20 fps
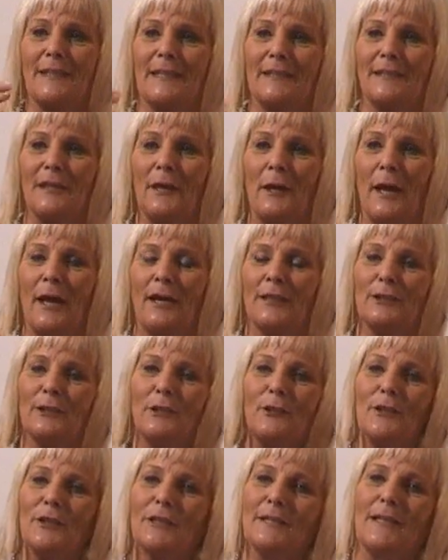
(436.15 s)
and as
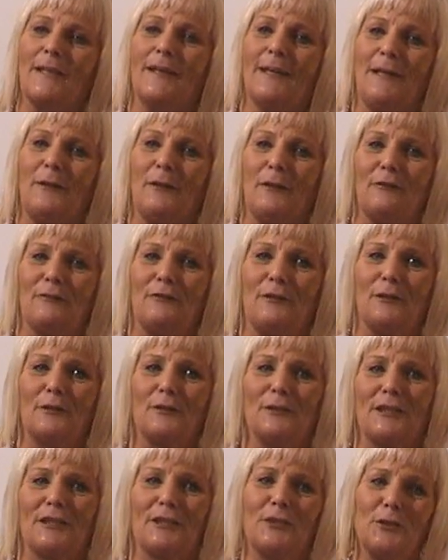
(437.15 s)
long as I
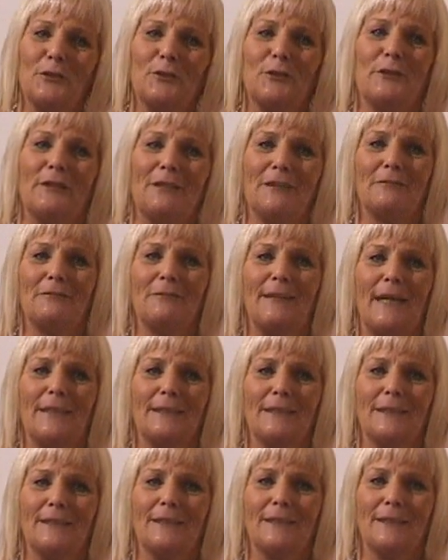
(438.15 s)
feel secure in the
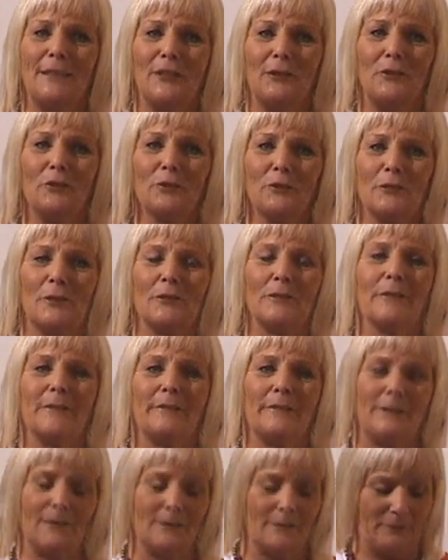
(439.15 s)
fact that you're not
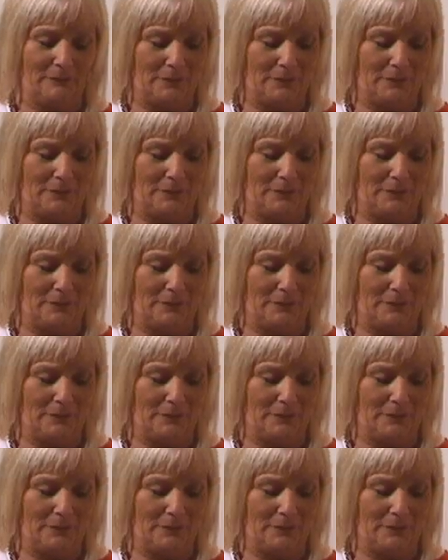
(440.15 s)
going,